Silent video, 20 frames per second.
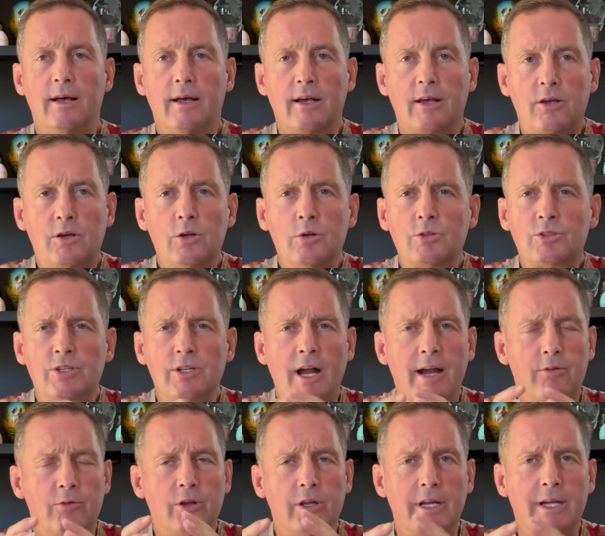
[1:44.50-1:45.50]
Kuntz and I
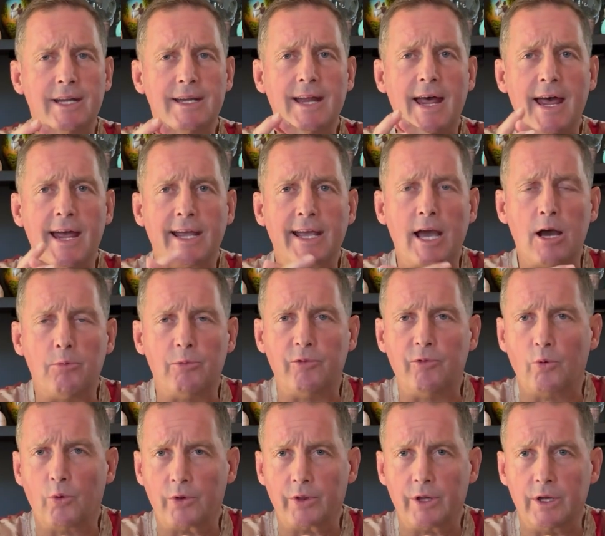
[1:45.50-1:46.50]
really didn't hang out
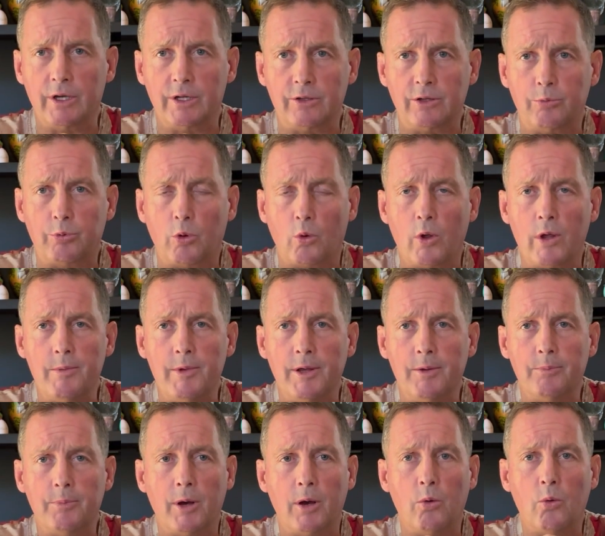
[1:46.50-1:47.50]
before the
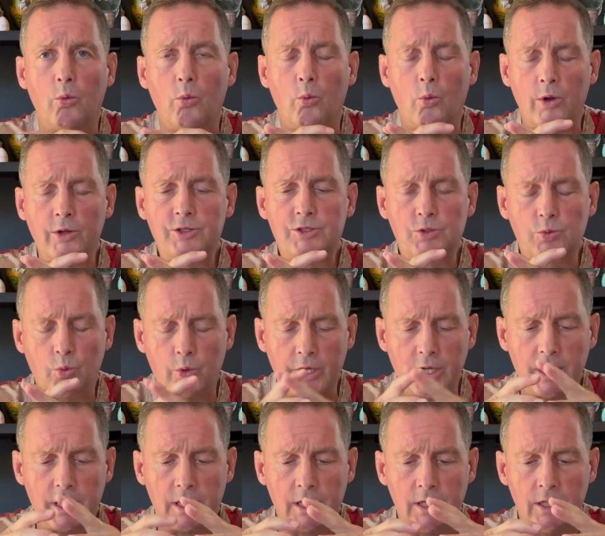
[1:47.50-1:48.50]
deployment, but once
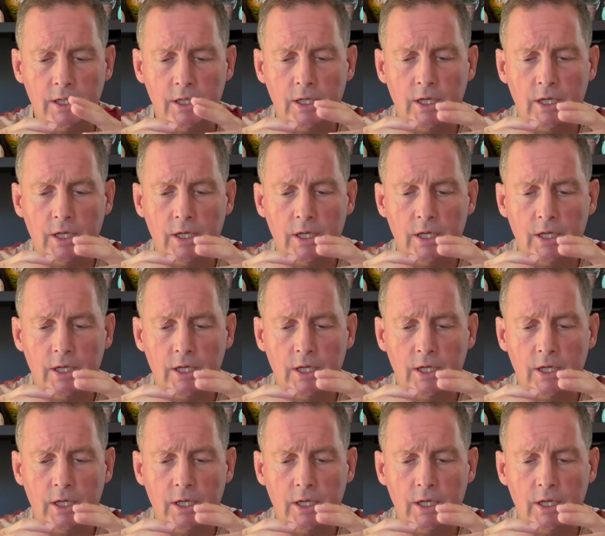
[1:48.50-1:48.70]
we